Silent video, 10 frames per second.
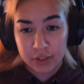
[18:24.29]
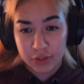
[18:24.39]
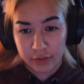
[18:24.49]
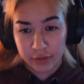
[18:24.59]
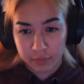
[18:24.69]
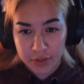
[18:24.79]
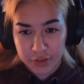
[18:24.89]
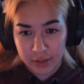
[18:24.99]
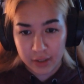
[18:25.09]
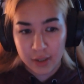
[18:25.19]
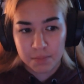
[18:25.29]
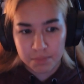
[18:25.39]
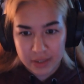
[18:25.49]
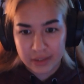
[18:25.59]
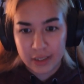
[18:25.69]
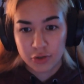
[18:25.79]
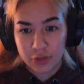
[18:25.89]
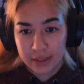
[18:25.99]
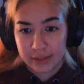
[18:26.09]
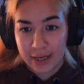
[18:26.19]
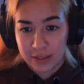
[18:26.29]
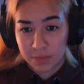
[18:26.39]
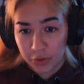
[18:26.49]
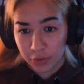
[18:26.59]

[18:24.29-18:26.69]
information, being that you're trying to cast a meal.